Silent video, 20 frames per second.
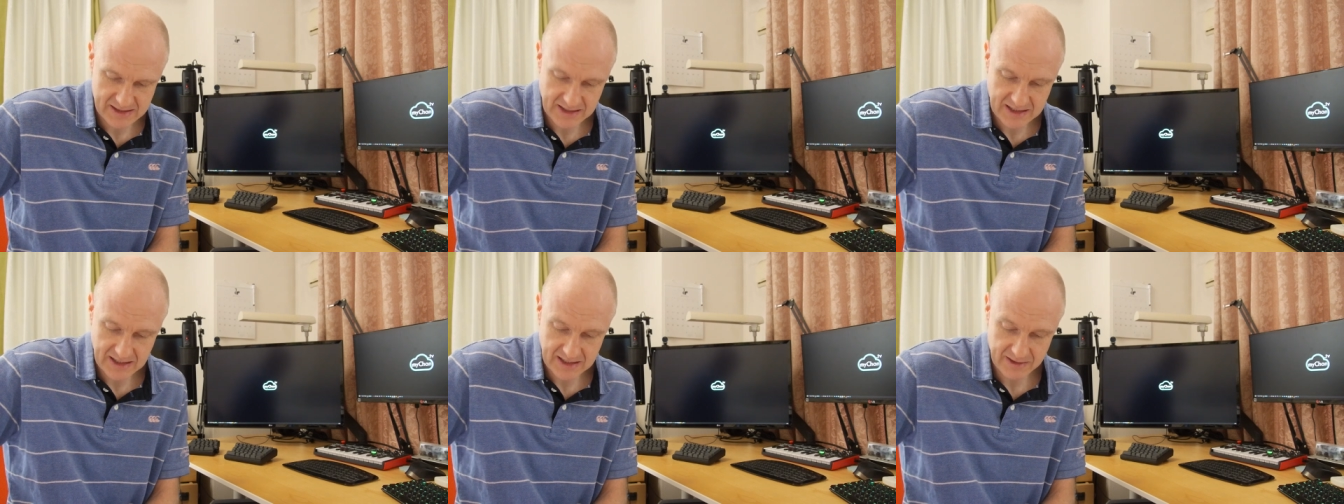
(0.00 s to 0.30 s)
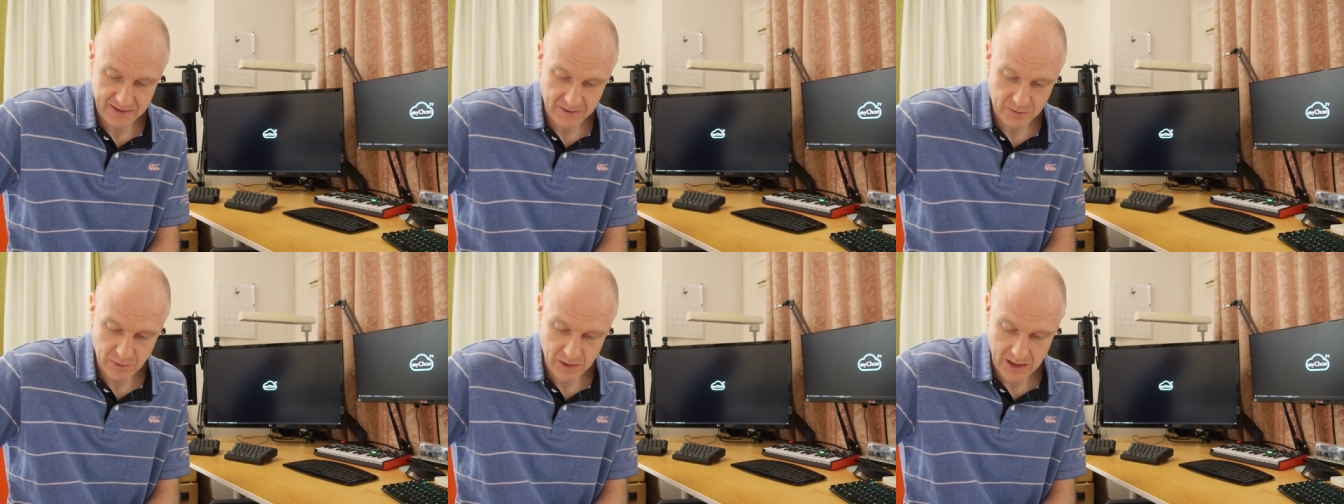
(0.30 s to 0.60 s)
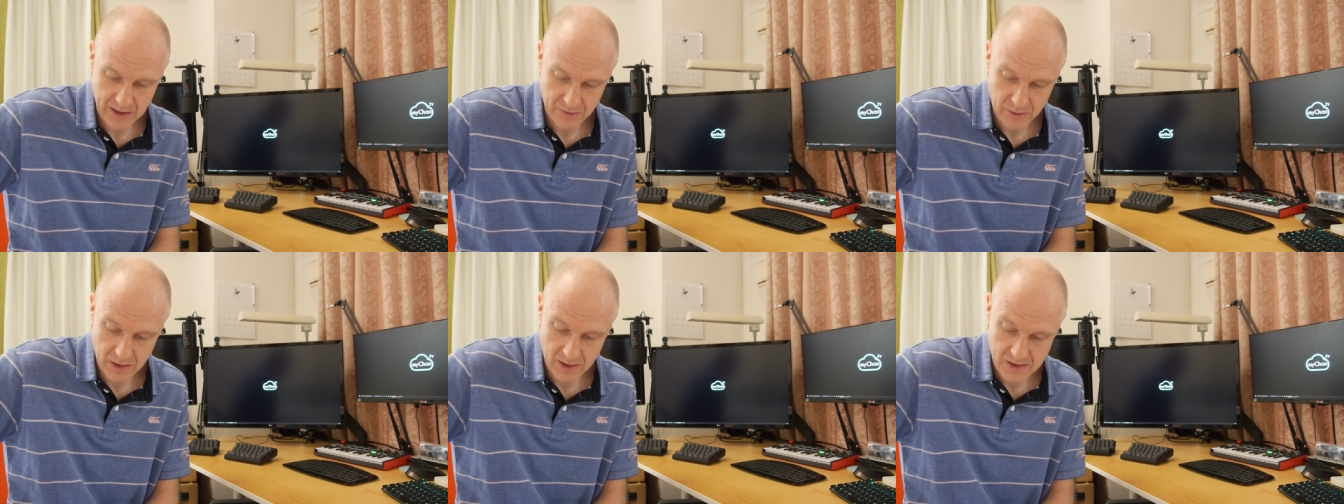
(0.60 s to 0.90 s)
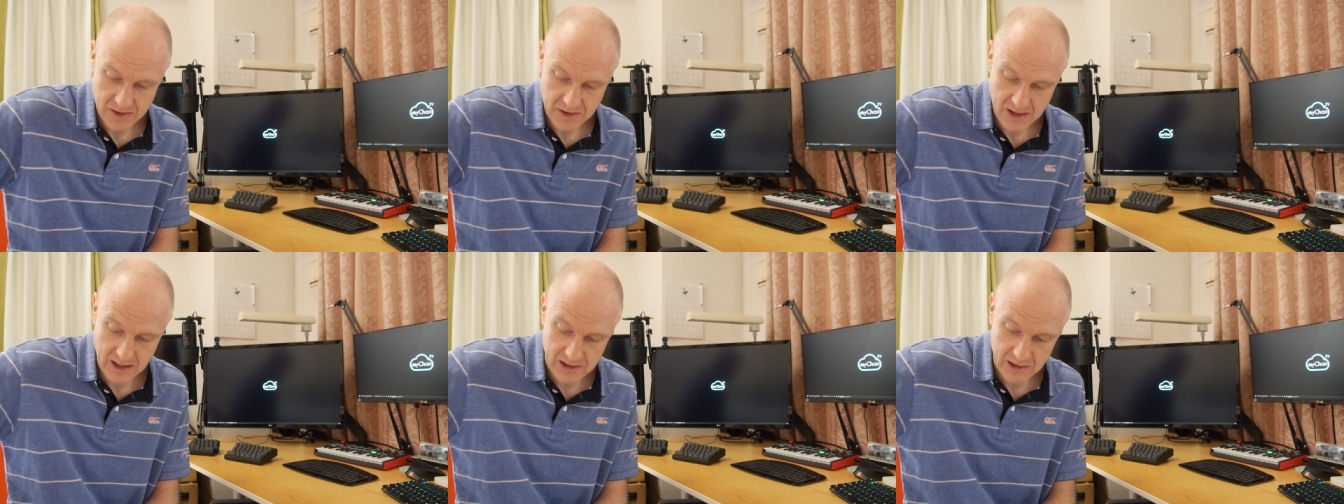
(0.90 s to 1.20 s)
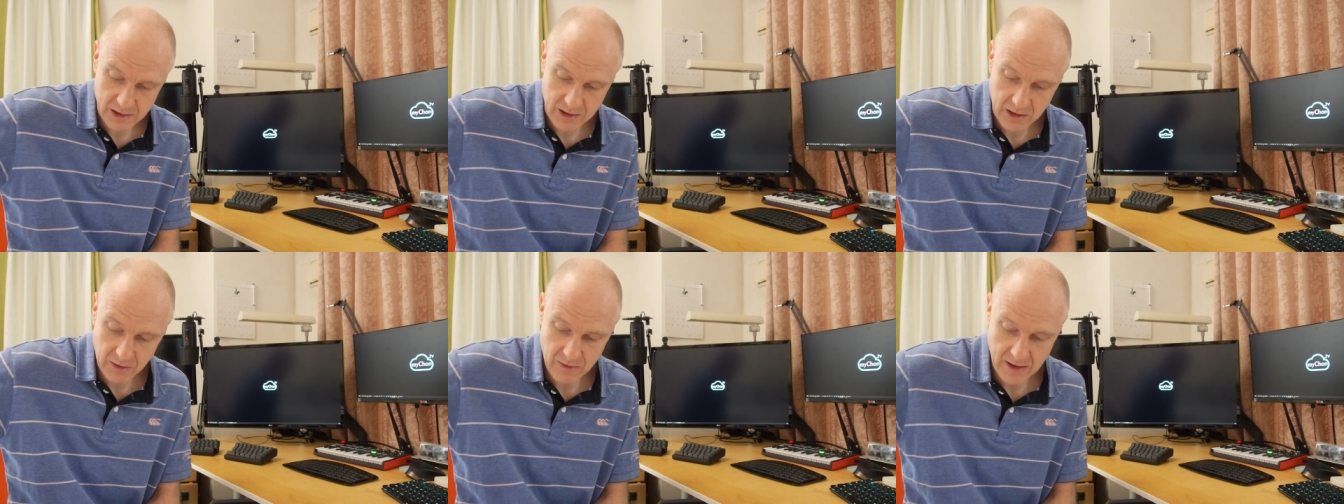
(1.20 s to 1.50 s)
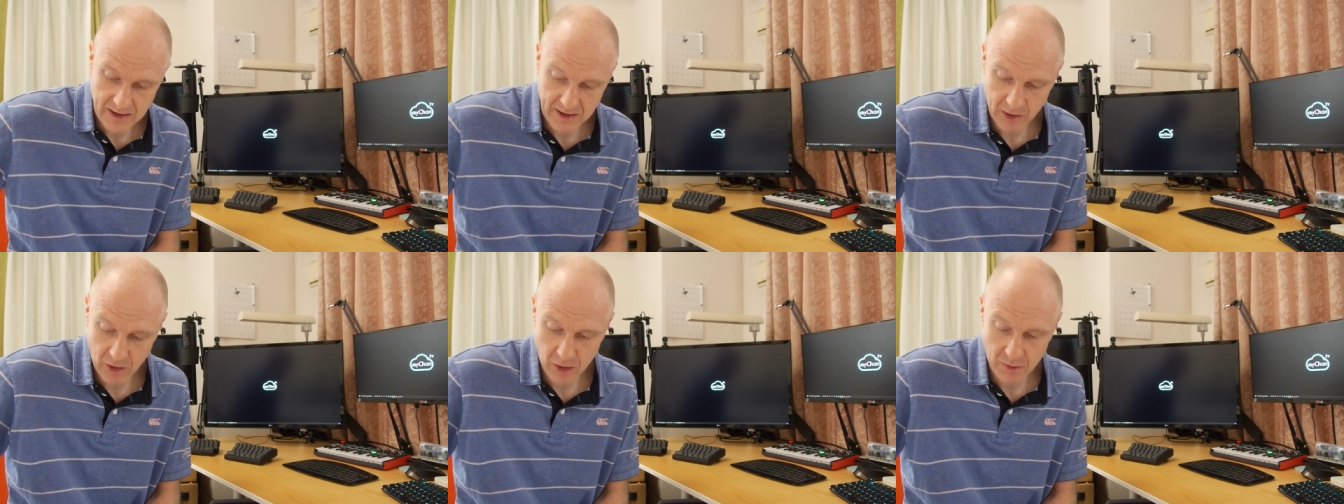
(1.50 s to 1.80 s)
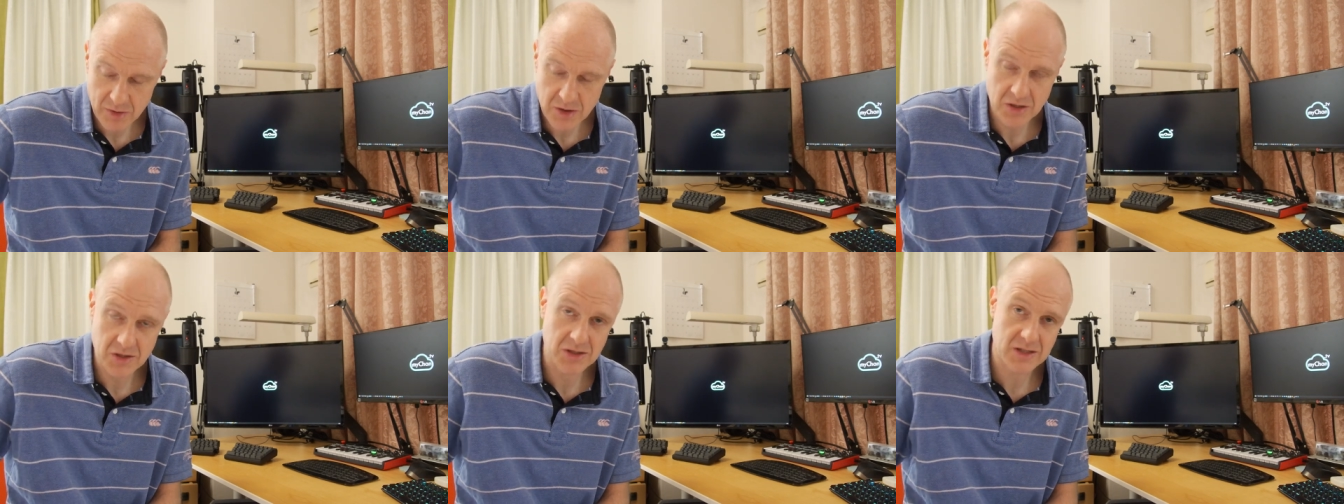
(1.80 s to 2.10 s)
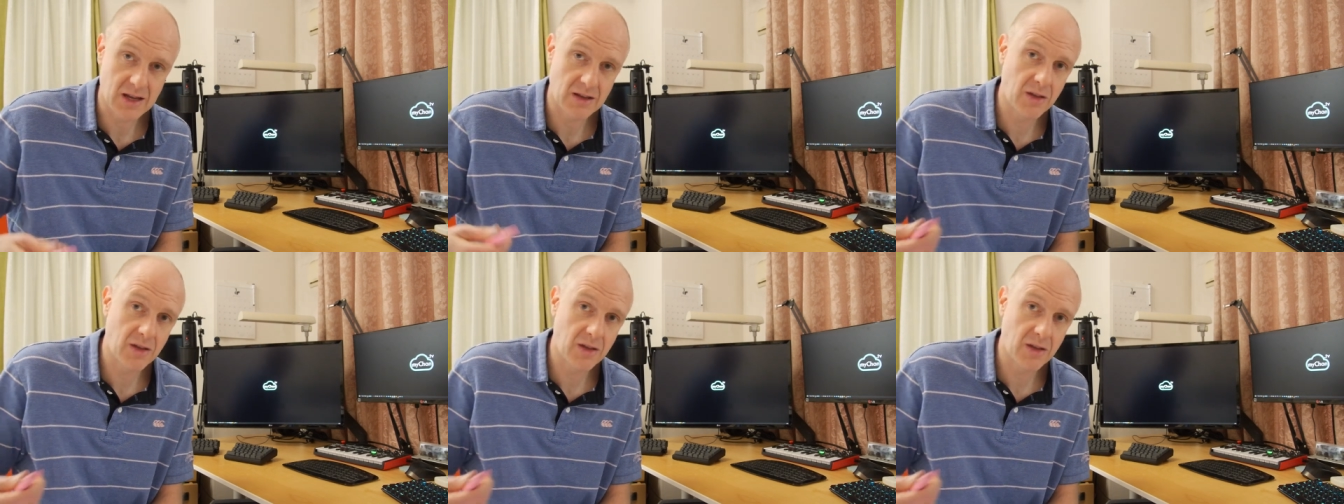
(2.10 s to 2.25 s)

to get and whatever. And I'm kind of looking around at options.